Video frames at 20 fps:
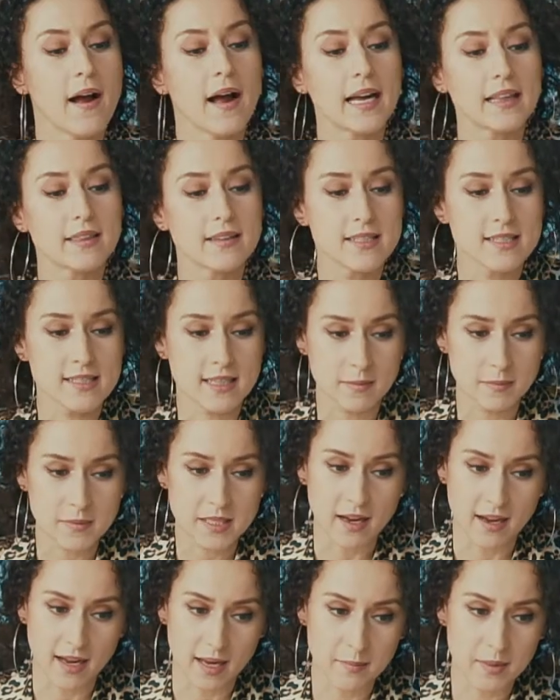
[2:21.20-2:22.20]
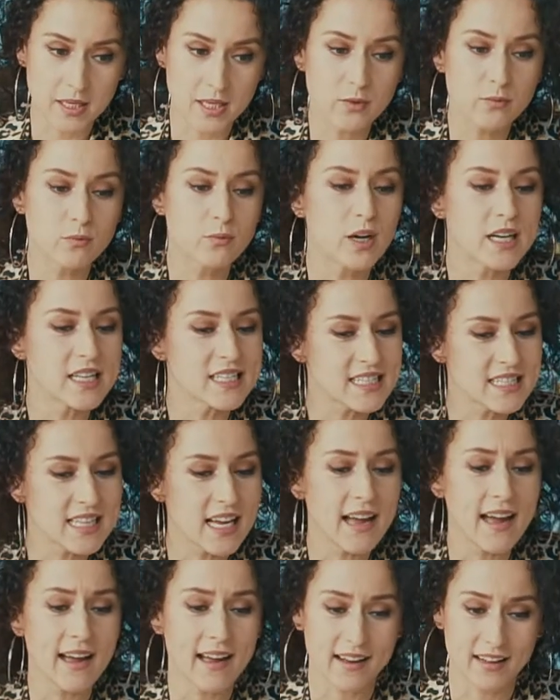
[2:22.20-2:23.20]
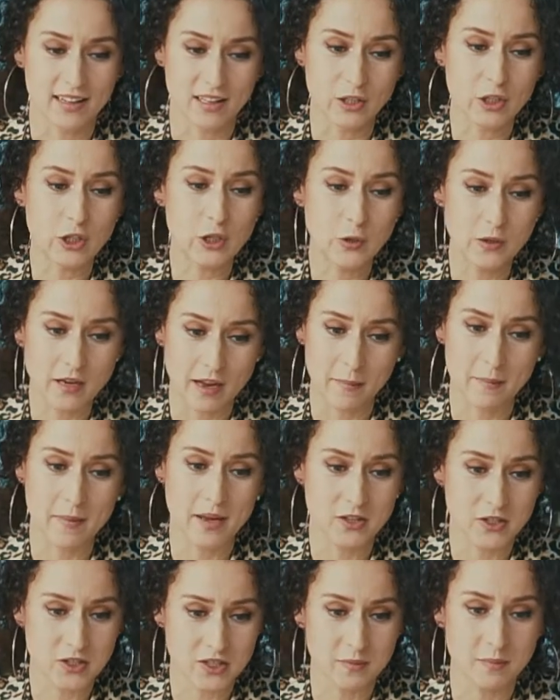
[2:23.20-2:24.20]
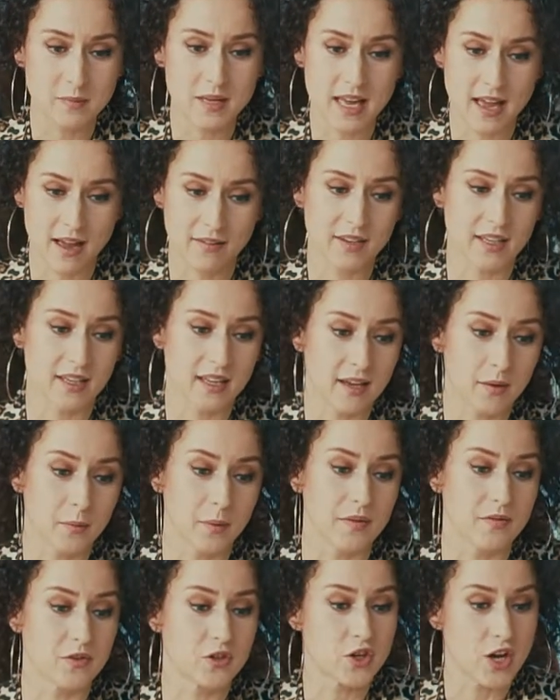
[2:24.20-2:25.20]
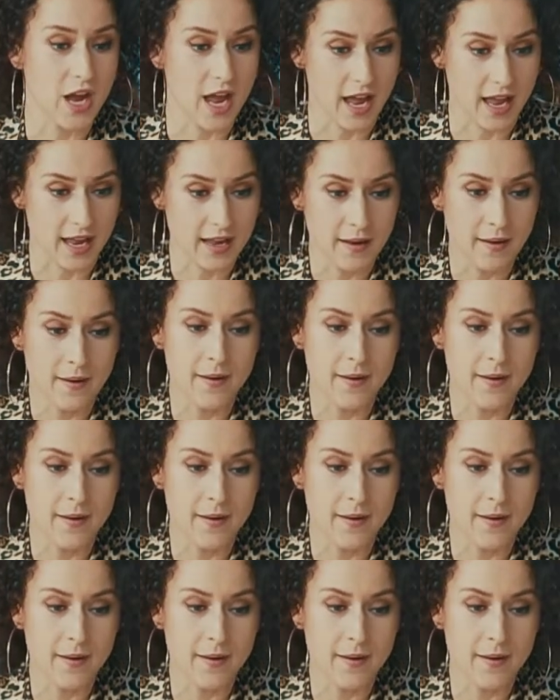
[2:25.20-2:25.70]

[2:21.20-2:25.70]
At the same time, he raised the hell, should I mention me having a gig with Jay,